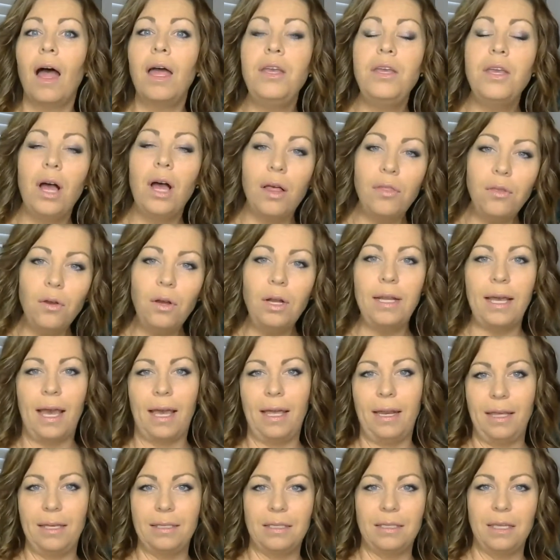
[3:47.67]
Another
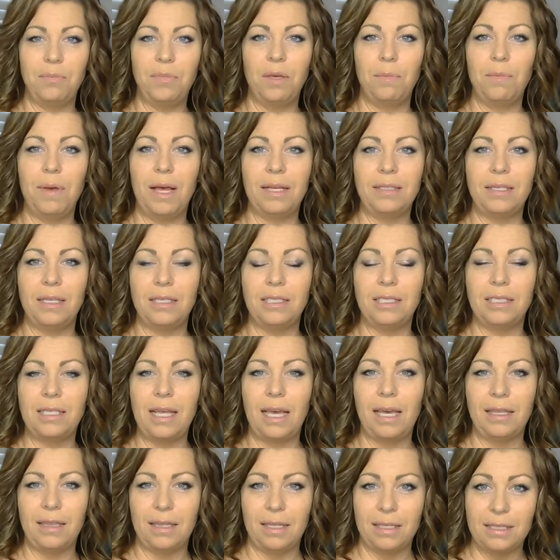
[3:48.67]
lady sent me a message
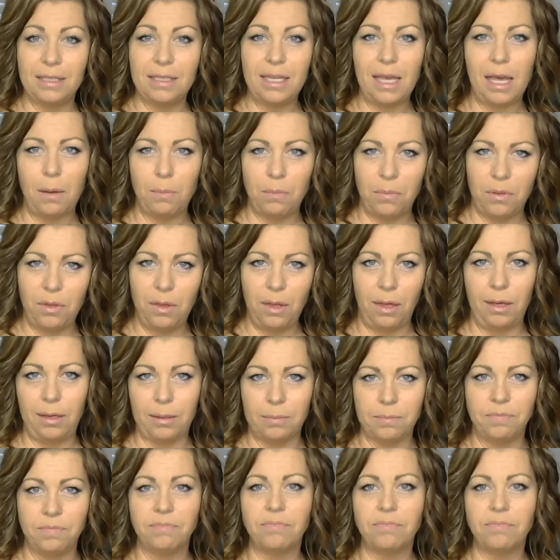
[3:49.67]
saying the same thing.